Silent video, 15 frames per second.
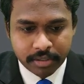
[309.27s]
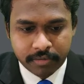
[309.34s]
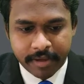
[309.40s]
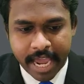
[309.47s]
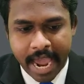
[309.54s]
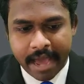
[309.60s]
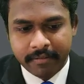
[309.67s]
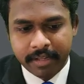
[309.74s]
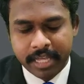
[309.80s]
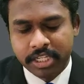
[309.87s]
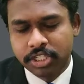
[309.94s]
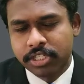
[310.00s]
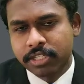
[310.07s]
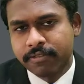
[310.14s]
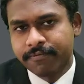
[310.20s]
So we have
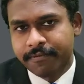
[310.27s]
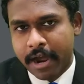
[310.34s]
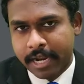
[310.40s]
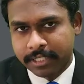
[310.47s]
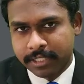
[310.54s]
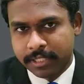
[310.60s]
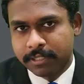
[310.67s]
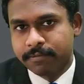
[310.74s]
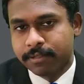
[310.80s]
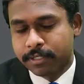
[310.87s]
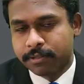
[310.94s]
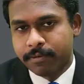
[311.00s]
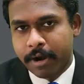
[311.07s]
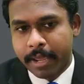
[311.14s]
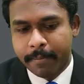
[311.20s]
relations and functions, which
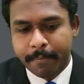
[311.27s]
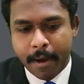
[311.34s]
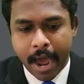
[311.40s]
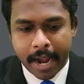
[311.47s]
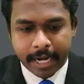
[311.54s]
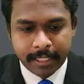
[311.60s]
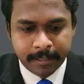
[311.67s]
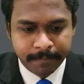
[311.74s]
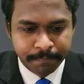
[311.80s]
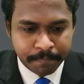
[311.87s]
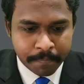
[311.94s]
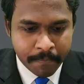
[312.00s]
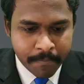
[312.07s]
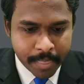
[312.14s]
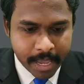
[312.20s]
is very important,
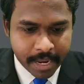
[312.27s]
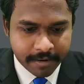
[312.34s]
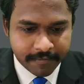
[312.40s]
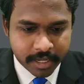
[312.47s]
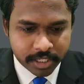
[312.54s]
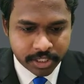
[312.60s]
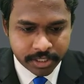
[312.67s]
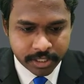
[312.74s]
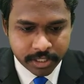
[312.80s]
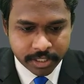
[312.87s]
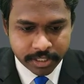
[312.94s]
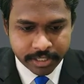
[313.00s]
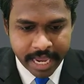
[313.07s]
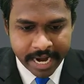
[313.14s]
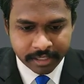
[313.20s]
in which this
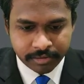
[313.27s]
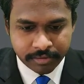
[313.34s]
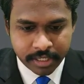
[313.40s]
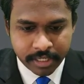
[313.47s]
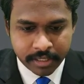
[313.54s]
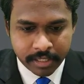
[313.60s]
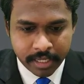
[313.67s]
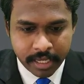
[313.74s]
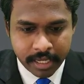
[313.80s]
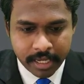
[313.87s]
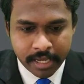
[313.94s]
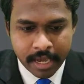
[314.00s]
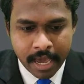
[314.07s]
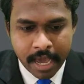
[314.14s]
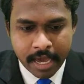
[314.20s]
is actually
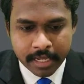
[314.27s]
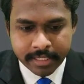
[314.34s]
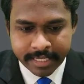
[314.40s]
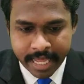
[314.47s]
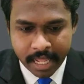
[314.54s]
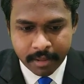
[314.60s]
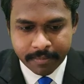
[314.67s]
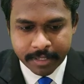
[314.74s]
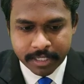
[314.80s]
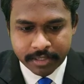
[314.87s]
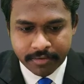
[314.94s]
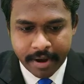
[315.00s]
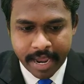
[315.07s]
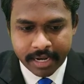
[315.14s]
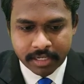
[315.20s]
the
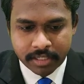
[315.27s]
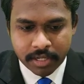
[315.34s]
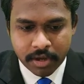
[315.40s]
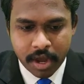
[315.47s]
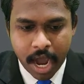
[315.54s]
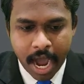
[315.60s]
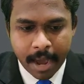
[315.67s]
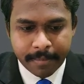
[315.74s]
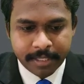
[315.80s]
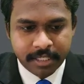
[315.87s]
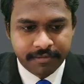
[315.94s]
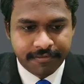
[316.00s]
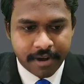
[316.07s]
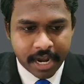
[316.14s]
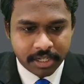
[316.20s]
syllabus, right? So
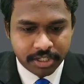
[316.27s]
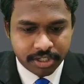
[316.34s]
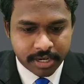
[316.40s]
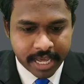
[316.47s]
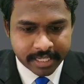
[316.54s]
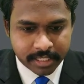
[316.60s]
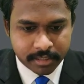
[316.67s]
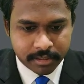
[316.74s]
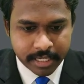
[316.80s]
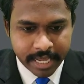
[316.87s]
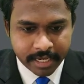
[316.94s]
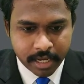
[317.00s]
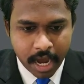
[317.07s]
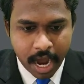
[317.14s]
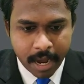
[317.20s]
composite function, as I
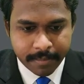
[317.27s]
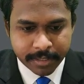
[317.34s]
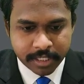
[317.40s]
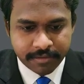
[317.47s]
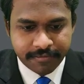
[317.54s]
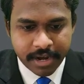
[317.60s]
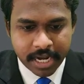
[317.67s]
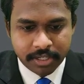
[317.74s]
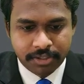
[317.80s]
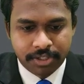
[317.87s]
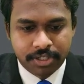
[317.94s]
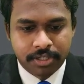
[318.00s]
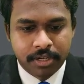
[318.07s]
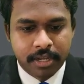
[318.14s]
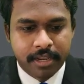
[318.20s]
said, composite
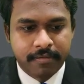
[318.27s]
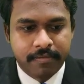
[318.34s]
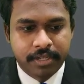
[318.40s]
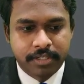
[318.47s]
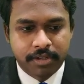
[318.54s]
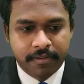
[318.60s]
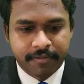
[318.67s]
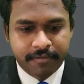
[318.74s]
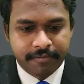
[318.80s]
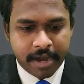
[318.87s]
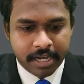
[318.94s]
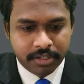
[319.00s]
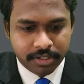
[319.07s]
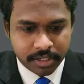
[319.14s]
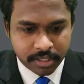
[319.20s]
function, inverse of a
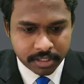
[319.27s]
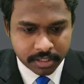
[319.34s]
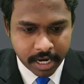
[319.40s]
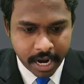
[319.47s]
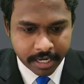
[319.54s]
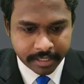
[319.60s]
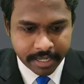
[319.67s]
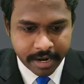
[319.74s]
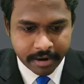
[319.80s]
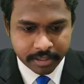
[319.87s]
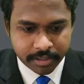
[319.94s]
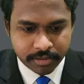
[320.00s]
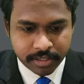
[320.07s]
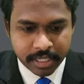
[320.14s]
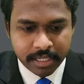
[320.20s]
function is not there.
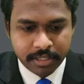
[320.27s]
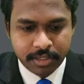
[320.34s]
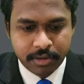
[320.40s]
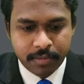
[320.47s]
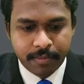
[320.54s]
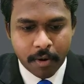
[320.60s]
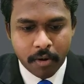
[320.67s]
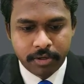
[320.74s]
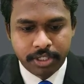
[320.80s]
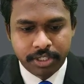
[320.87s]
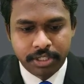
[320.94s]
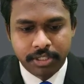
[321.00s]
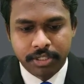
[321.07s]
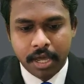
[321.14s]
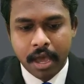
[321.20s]
So these two
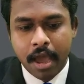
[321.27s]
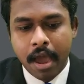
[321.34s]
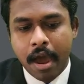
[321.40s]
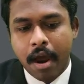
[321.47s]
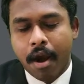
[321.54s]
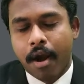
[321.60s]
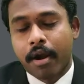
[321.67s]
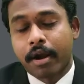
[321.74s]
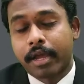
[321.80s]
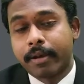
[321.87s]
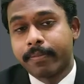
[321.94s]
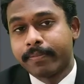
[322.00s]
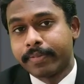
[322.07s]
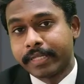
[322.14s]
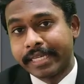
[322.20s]
portions are
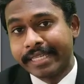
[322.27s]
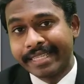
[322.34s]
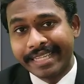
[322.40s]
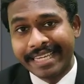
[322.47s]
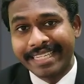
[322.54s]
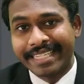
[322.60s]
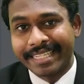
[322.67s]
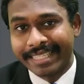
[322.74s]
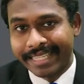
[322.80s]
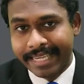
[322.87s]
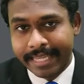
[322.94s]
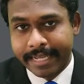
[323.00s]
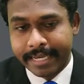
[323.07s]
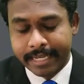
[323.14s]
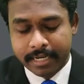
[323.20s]
completely
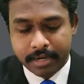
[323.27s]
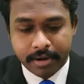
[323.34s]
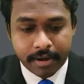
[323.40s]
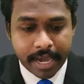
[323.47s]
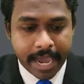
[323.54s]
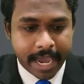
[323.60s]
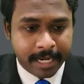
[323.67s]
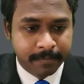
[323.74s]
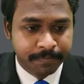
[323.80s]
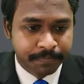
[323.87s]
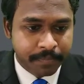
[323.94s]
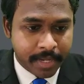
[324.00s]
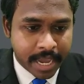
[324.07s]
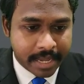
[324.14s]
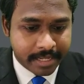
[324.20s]
deleted, okay?
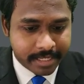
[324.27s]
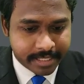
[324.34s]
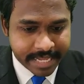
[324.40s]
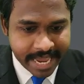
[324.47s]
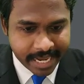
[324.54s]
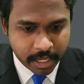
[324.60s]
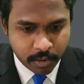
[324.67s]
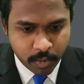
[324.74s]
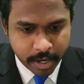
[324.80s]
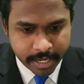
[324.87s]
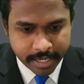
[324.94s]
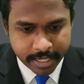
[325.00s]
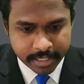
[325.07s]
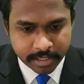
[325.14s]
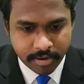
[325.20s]
And the second
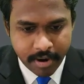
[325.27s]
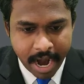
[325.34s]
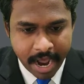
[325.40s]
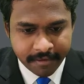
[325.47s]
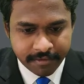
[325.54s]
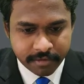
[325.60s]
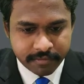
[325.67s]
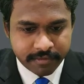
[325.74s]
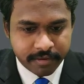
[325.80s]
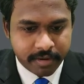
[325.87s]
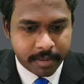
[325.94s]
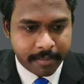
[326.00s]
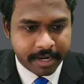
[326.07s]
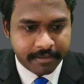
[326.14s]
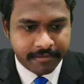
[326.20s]
one is graph of
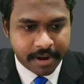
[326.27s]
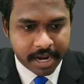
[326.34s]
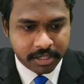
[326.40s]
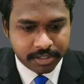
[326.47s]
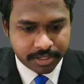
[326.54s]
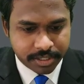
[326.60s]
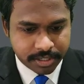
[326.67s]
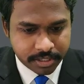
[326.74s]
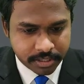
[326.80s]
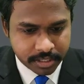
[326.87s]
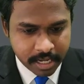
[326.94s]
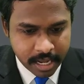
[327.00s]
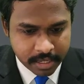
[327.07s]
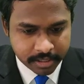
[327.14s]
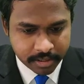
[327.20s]
trigonometric
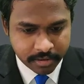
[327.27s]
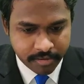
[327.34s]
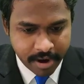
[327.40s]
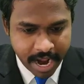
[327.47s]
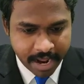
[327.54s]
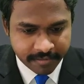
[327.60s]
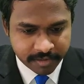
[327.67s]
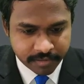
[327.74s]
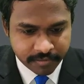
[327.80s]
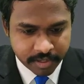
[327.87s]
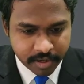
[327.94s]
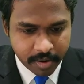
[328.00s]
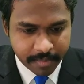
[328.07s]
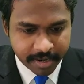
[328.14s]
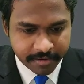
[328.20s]
functions. So graphs of
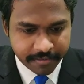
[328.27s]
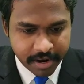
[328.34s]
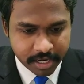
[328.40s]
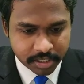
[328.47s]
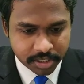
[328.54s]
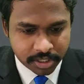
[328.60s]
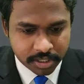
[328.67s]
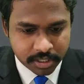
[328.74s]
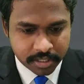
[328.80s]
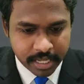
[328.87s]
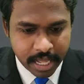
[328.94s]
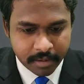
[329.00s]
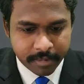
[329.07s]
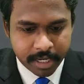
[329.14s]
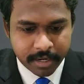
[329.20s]
trigonometric functions,
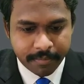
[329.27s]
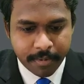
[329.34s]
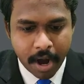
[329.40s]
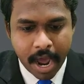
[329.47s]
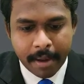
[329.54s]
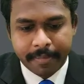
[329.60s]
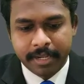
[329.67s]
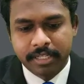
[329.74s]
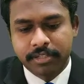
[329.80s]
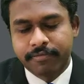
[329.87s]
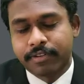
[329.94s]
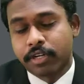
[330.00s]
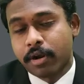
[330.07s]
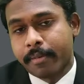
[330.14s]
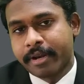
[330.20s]
elementary properties
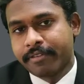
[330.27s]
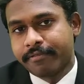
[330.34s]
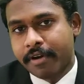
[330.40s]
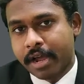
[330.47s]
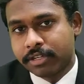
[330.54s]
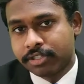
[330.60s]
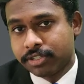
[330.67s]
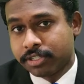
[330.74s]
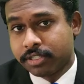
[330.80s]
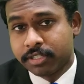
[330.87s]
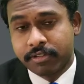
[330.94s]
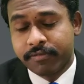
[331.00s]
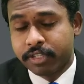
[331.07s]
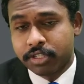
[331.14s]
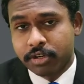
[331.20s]
of trigonometric functions,
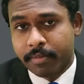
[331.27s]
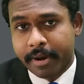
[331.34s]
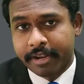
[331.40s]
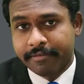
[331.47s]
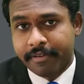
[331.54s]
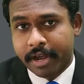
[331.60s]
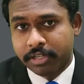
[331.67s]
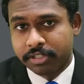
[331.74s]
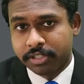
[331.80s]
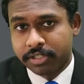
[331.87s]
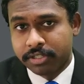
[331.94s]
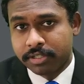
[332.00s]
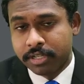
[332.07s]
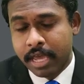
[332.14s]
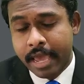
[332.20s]
inverse trigonometric
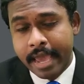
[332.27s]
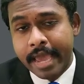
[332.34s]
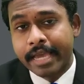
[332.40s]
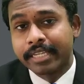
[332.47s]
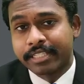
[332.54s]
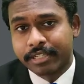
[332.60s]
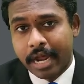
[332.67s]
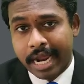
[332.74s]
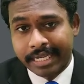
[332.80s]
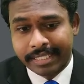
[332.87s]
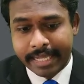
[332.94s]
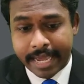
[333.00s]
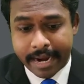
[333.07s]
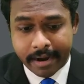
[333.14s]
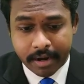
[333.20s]
functions is not
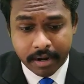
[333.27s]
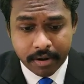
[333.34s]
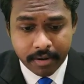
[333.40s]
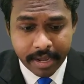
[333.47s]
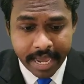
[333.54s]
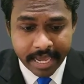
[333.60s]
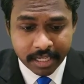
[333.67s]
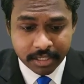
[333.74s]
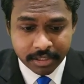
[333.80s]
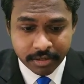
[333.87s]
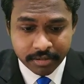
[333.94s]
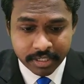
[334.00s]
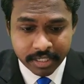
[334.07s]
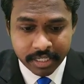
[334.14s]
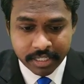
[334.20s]
there, okay?
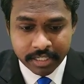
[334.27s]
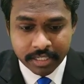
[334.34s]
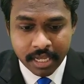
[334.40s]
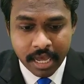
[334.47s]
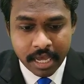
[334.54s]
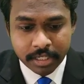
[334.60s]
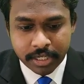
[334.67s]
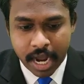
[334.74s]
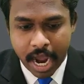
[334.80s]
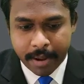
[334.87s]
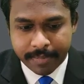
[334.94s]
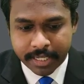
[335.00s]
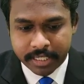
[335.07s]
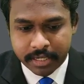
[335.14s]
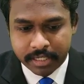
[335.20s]
So these
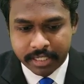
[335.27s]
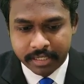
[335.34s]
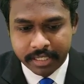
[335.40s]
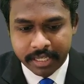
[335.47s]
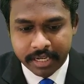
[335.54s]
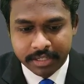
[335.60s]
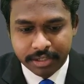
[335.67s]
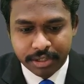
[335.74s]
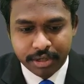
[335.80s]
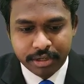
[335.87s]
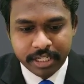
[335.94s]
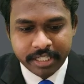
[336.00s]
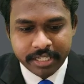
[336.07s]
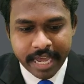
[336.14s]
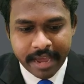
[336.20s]
topics are deleted. So you
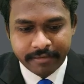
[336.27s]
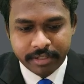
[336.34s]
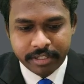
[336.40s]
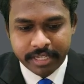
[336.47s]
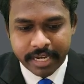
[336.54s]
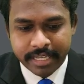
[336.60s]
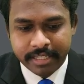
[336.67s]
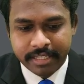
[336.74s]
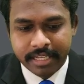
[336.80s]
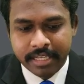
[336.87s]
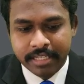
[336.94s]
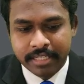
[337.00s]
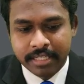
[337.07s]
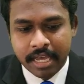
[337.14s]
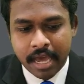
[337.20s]
just have to study
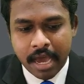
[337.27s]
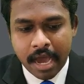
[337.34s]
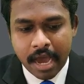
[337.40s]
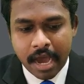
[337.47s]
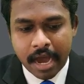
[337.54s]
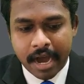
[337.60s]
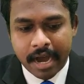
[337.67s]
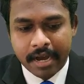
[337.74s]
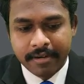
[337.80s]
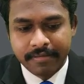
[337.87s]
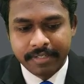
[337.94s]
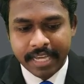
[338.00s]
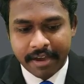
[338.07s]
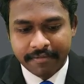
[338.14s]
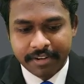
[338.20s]
these
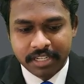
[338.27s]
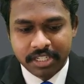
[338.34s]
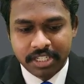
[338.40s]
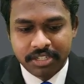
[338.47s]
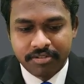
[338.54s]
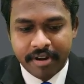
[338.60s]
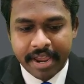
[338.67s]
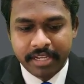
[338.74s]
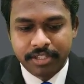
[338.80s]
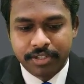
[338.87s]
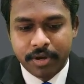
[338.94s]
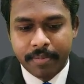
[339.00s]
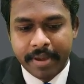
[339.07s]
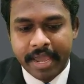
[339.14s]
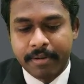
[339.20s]
definition, range,
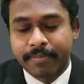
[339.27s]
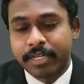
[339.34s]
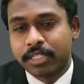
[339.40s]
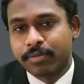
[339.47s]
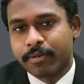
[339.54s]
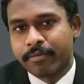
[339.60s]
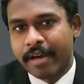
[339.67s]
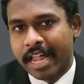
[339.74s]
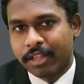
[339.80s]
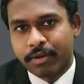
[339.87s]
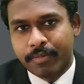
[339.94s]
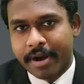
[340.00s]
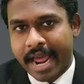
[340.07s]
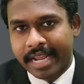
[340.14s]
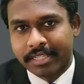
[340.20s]
domain, principal value,
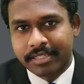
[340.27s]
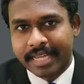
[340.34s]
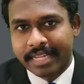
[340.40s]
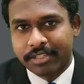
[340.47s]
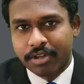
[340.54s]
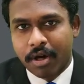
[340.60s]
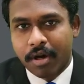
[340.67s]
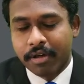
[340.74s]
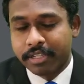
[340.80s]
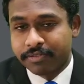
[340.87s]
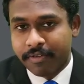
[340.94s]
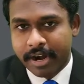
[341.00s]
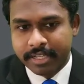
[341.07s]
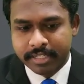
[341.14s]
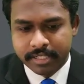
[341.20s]
branch. That's all. It's
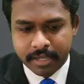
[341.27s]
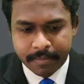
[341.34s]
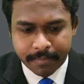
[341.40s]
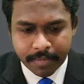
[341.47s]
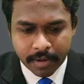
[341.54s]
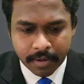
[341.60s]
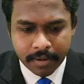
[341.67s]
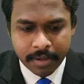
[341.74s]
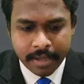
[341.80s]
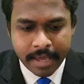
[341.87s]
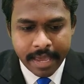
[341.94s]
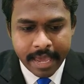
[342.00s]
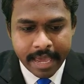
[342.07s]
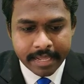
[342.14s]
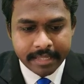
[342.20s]
very simple.
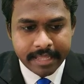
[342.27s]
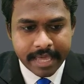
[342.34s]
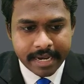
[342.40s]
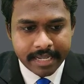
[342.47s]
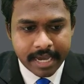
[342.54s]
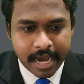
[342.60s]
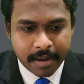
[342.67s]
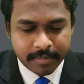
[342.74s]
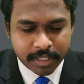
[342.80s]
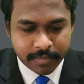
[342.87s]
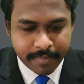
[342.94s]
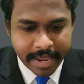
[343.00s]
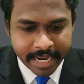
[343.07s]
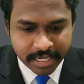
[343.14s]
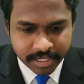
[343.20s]
And then comes
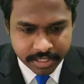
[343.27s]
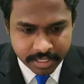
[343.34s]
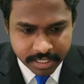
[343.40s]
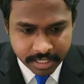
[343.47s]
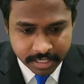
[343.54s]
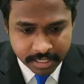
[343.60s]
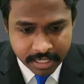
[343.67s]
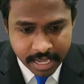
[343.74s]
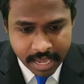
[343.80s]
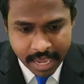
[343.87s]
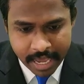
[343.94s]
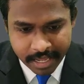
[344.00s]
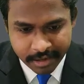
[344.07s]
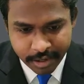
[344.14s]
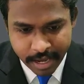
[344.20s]
matrices,
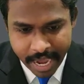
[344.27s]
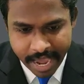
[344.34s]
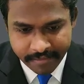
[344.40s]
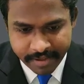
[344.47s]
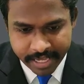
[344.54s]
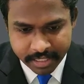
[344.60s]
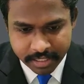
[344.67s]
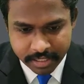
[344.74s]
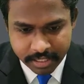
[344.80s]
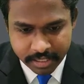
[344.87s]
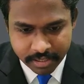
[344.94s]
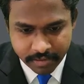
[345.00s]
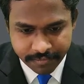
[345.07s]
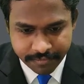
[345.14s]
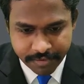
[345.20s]
and you have
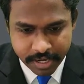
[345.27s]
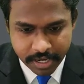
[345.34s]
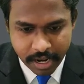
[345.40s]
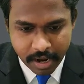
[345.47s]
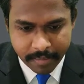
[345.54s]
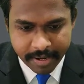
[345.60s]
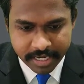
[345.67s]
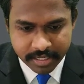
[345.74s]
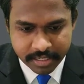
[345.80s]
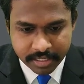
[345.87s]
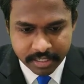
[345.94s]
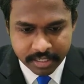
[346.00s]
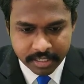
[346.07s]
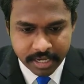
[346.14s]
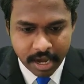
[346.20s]
existence of
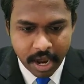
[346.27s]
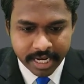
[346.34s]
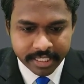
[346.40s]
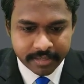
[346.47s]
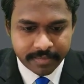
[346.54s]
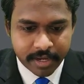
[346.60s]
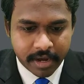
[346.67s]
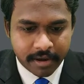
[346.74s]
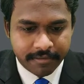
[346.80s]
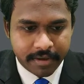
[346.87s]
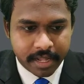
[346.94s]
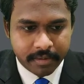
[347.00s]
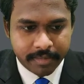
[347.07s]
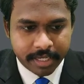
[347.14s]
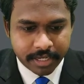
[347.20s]
non-matrices, concept of
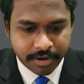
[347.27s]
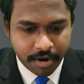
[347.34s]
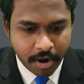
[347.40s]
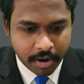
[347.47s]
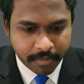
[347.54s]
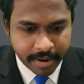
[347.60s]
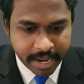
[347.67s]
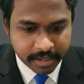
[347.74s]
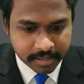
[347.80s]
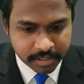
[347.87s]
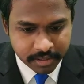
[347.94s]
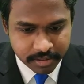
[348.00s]
elementary row and matrix.